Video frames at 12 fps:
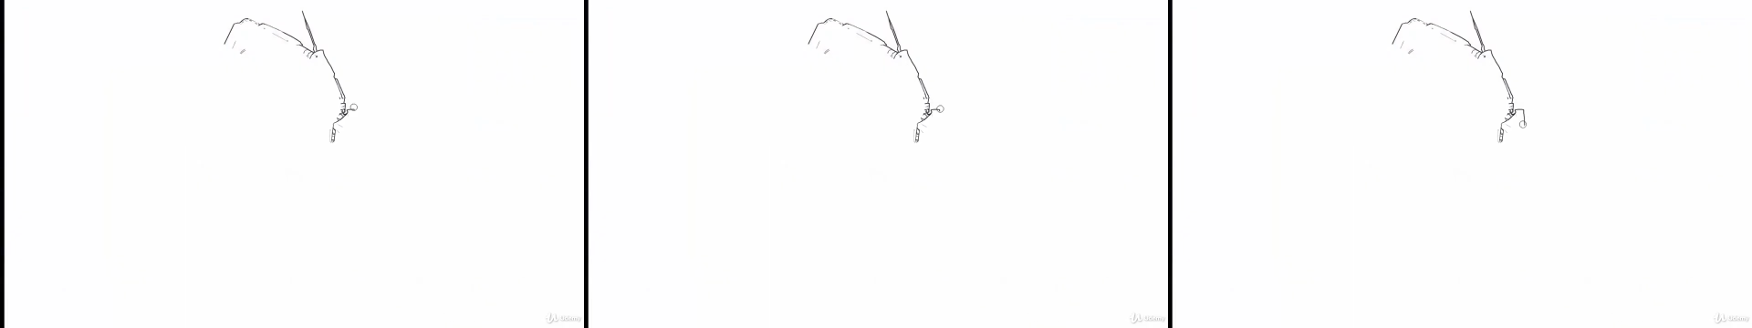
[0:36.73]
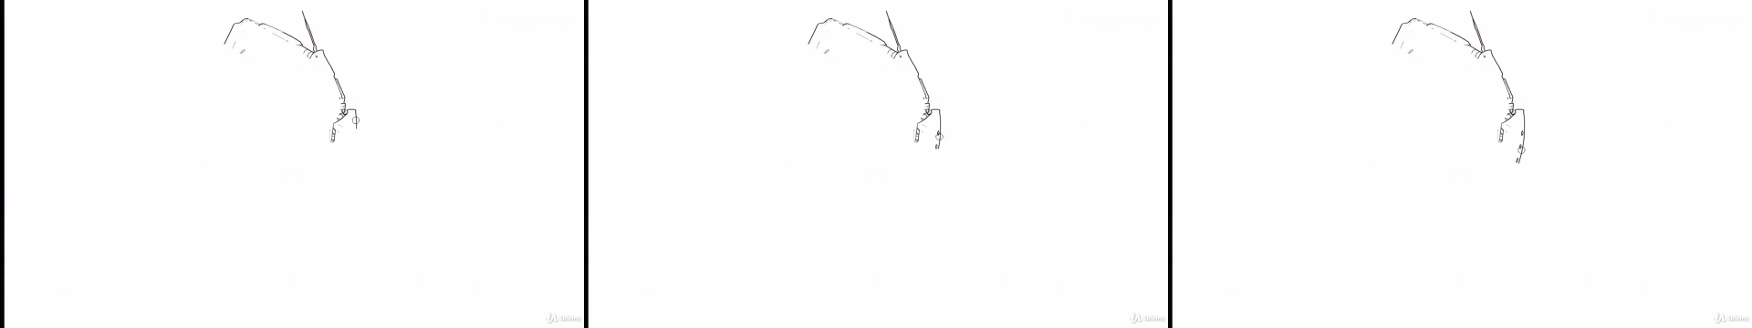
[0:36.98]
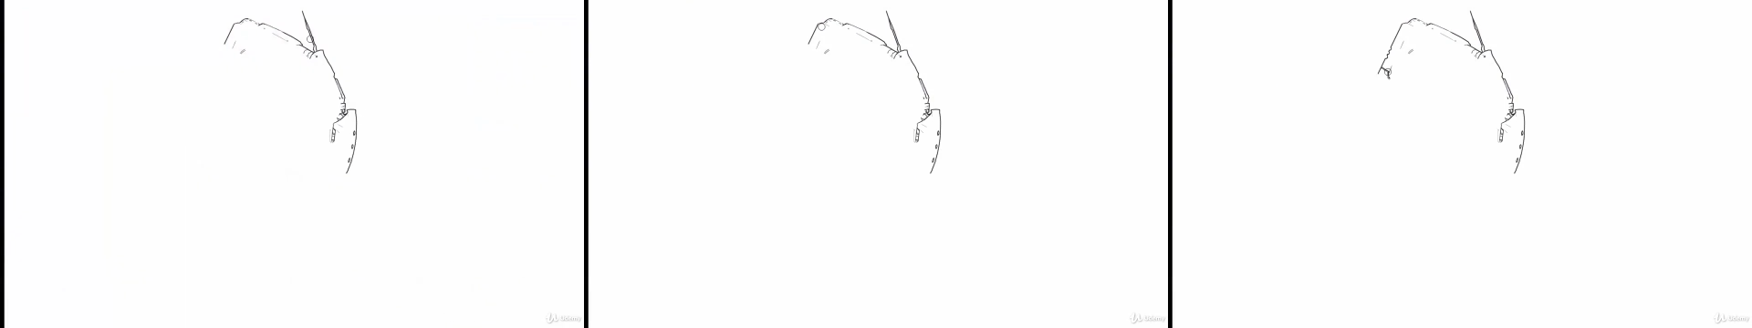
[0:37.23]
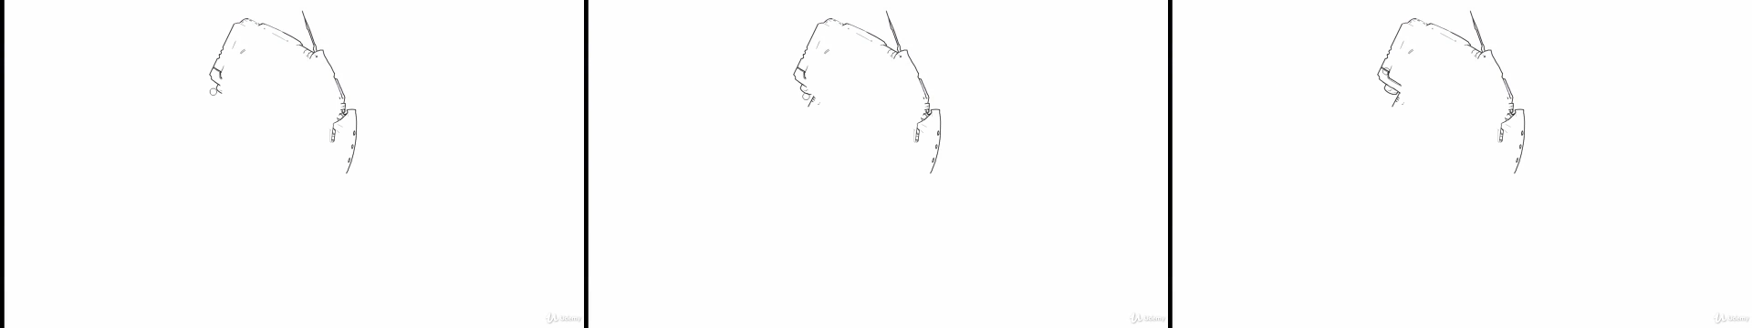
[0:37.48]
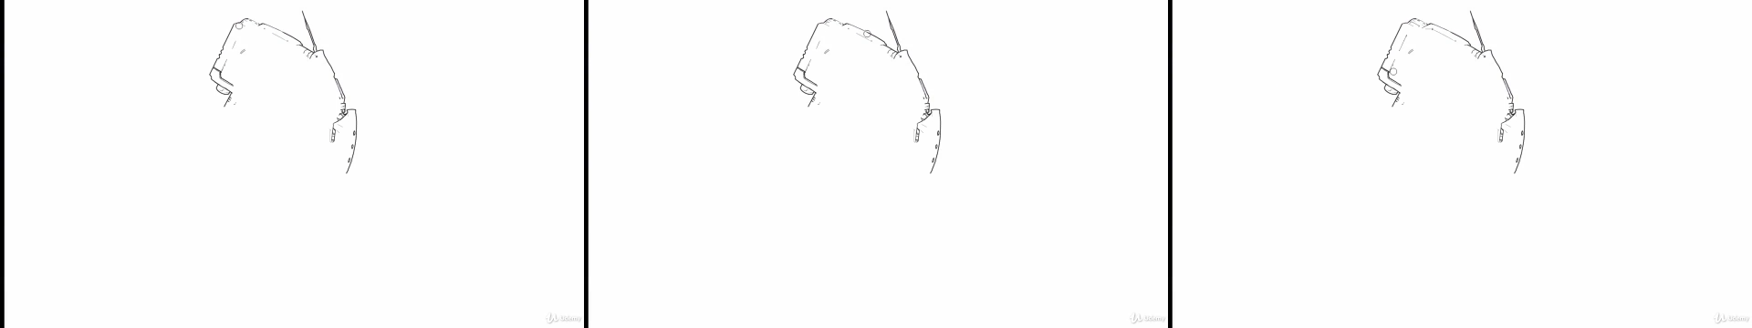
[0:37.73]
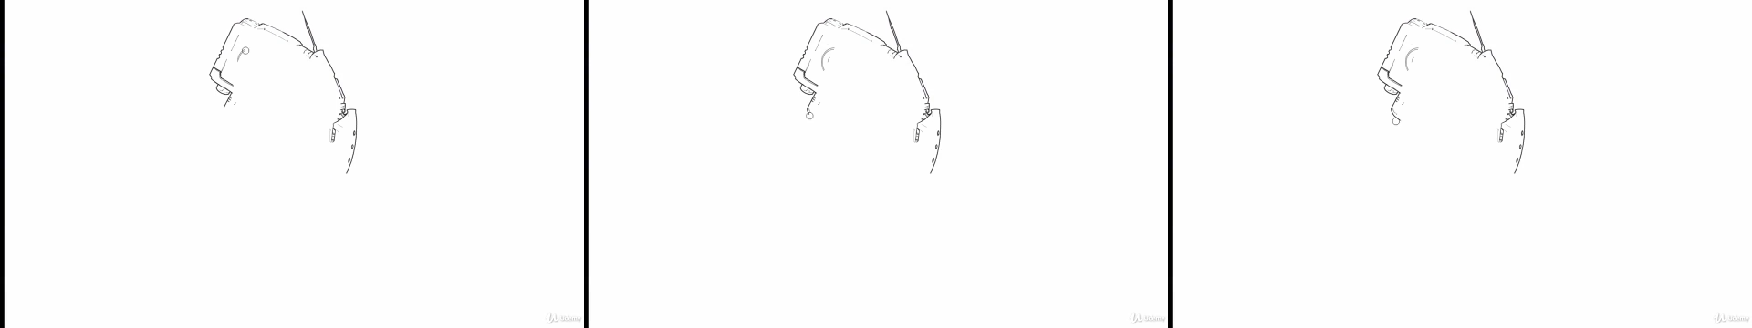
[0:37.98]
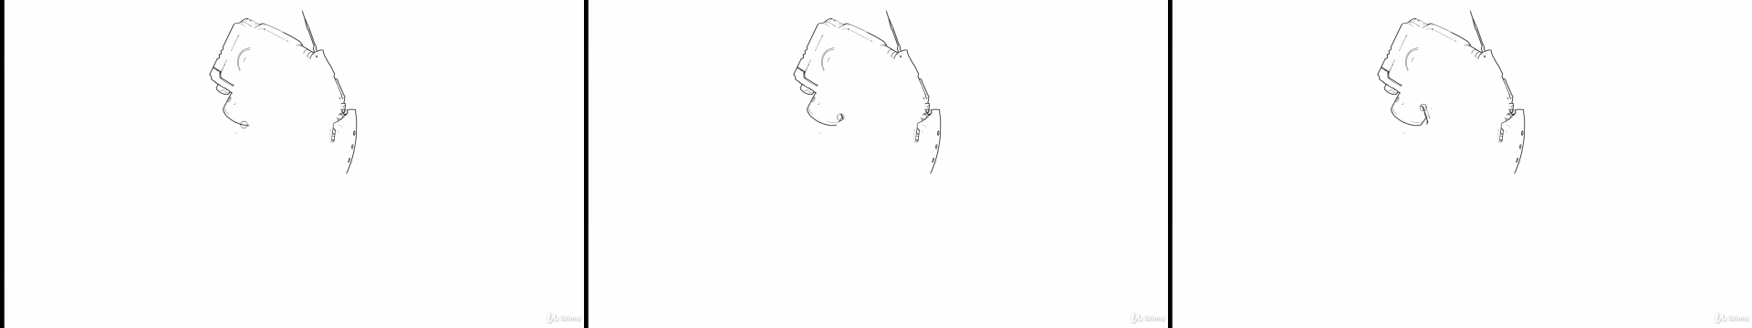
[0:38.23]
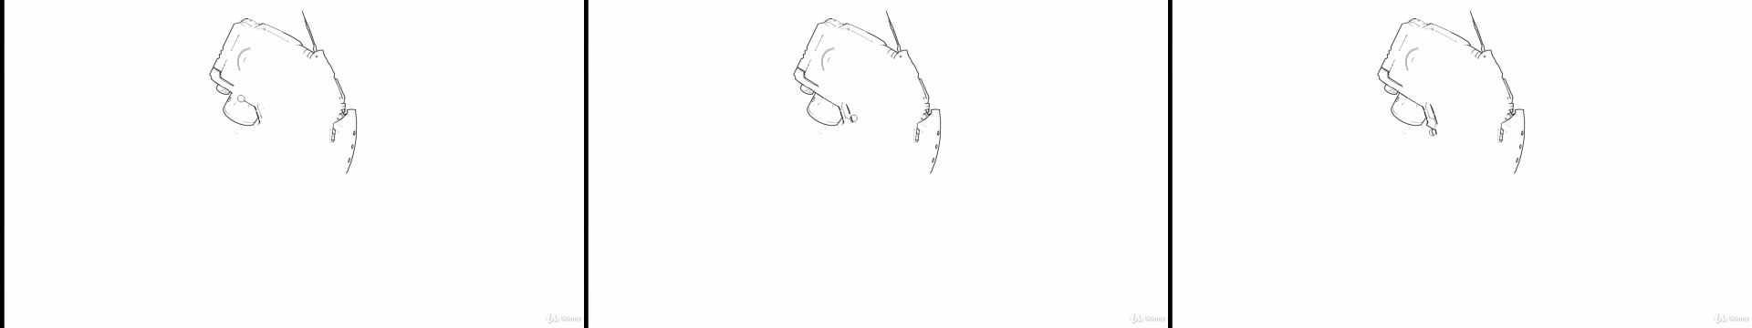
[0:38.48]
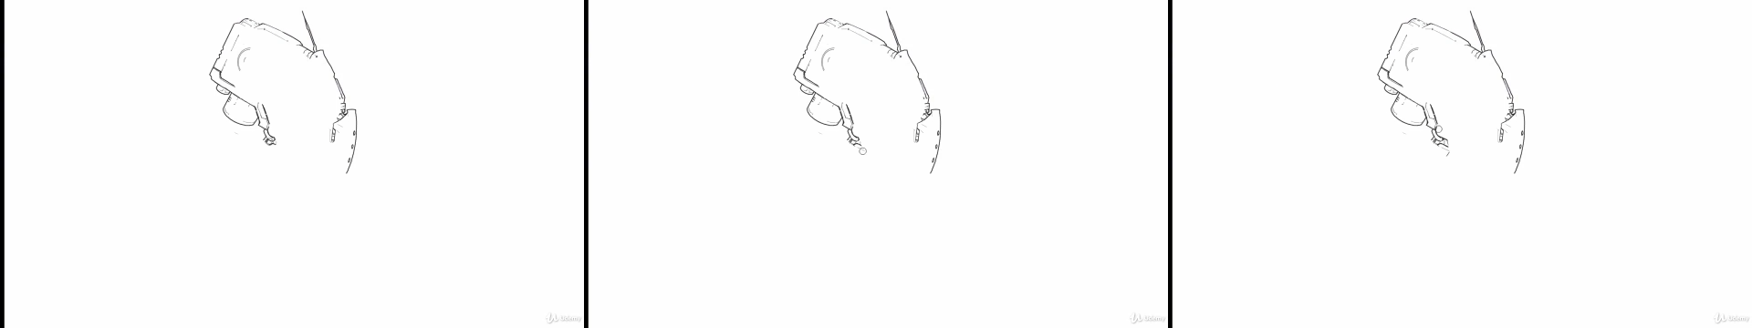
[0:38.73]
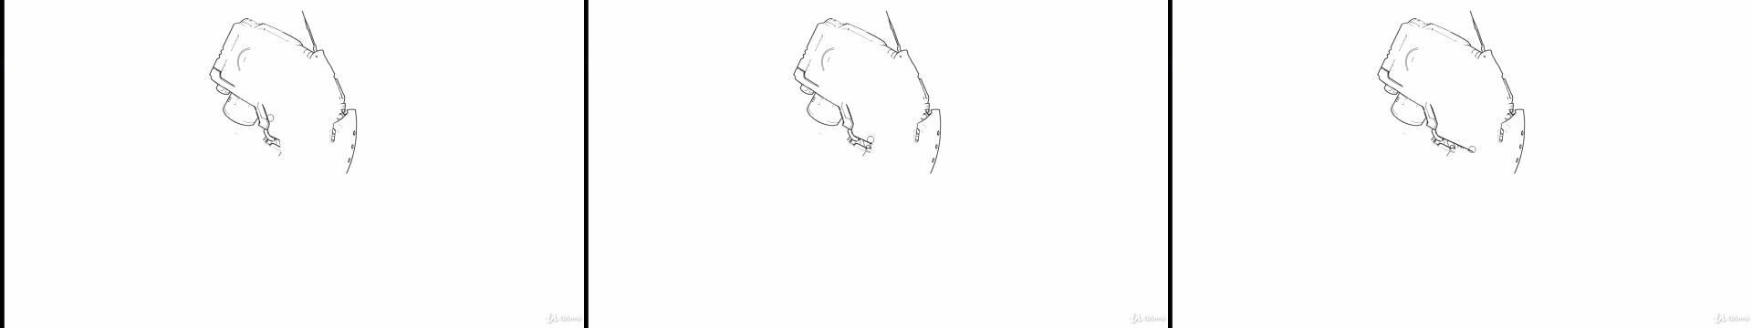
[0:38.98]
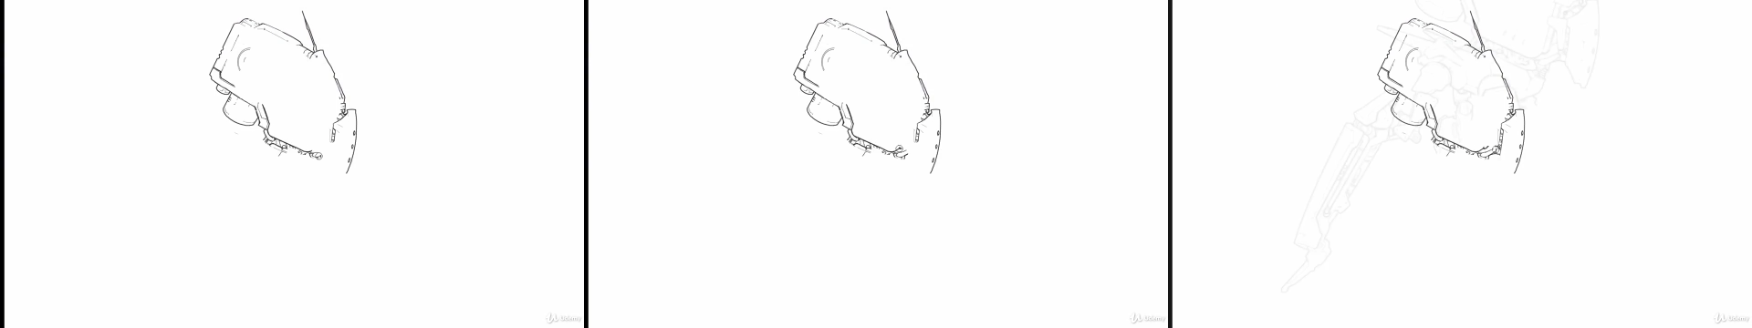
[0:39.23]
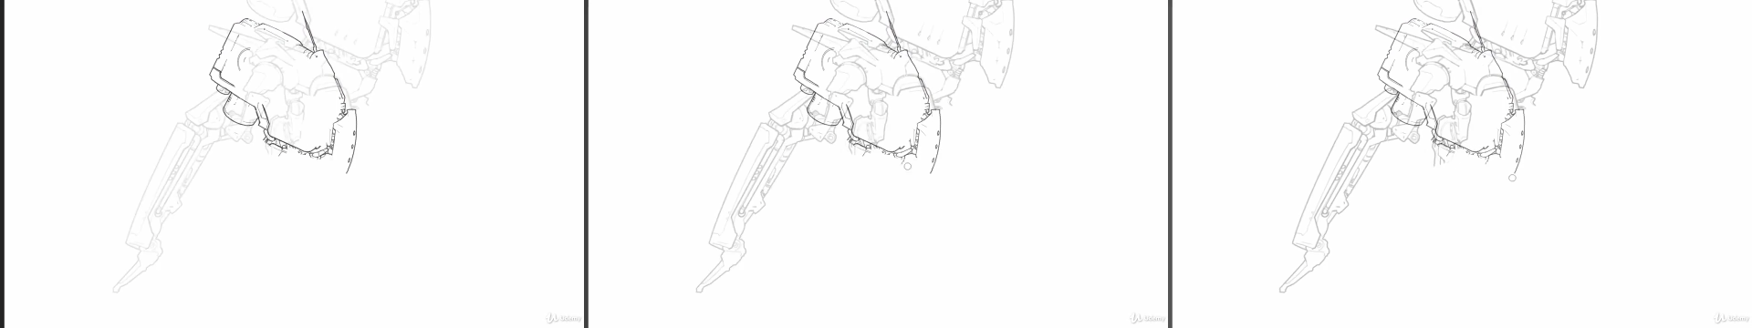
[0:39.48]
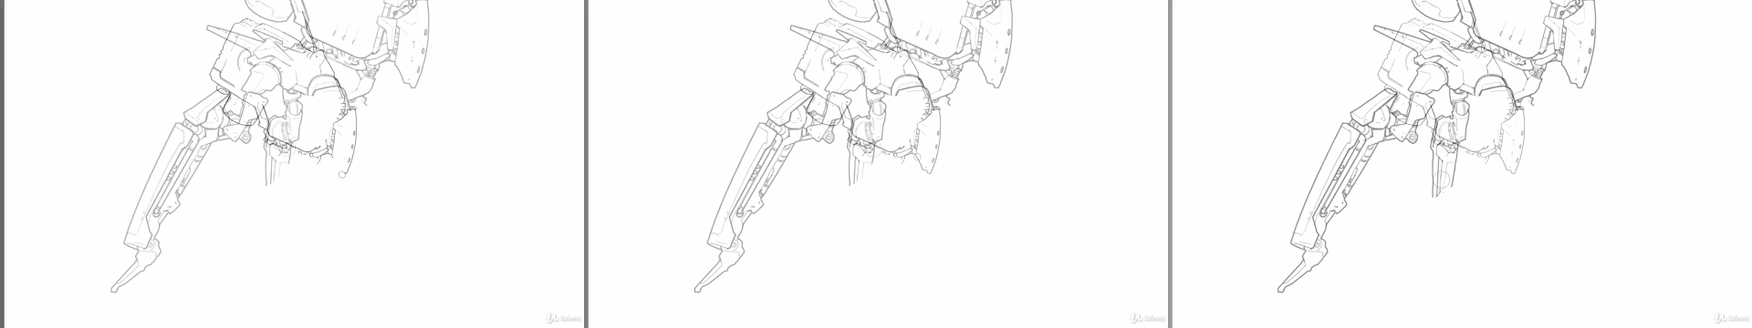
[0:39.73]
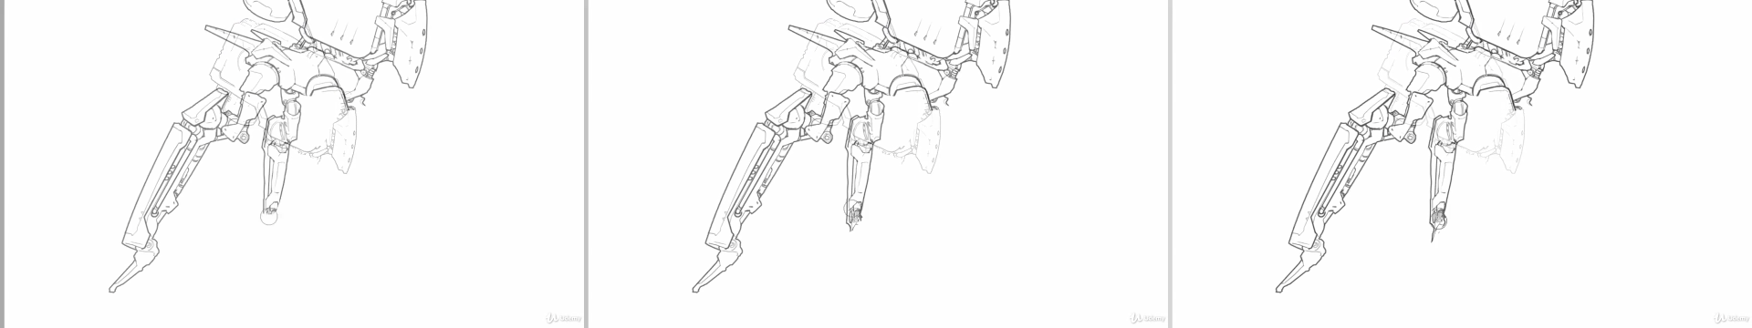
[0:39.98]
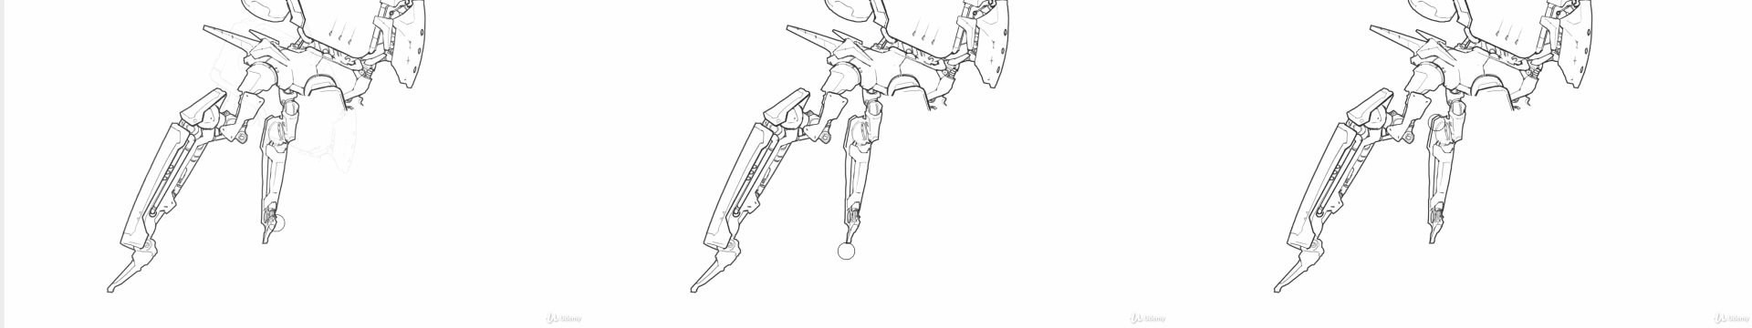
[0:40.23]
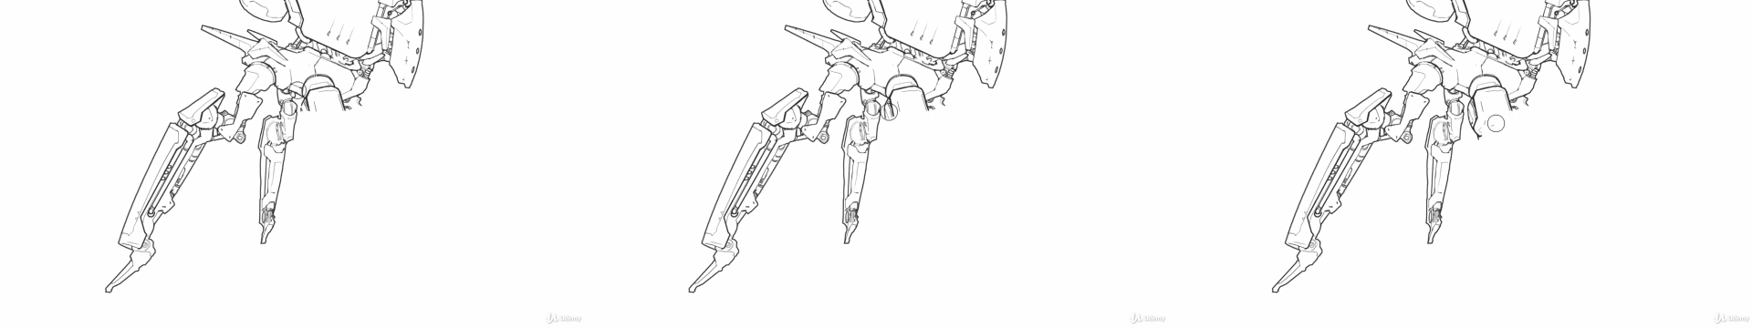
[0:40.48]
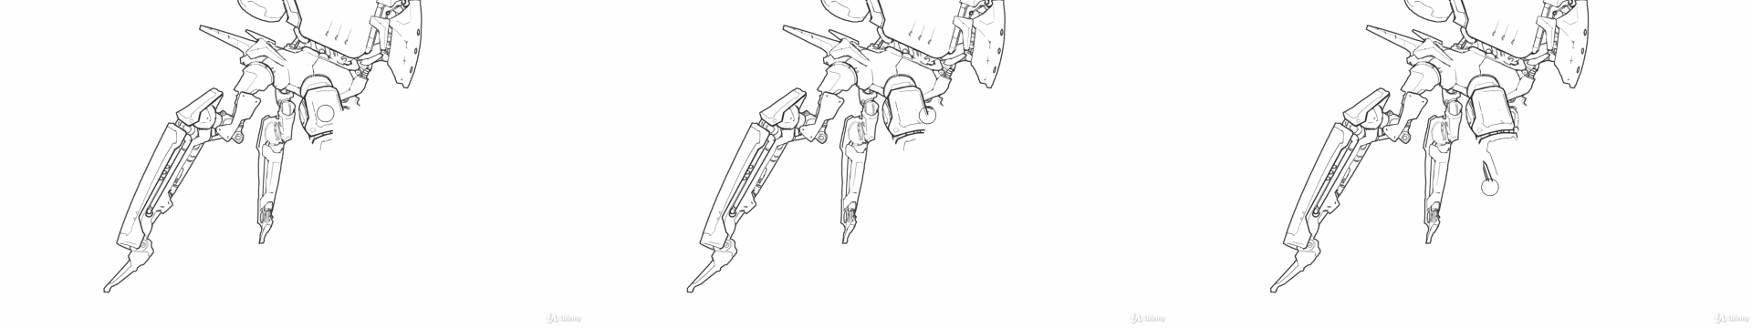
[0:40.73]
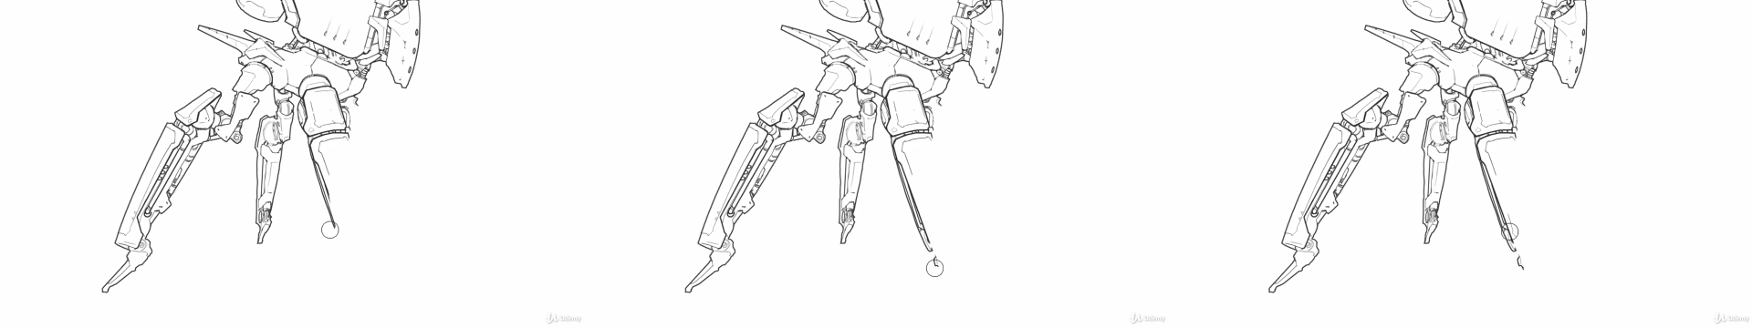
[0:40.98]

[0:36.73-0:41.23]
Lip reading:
No face is visible, so there are no lips to read.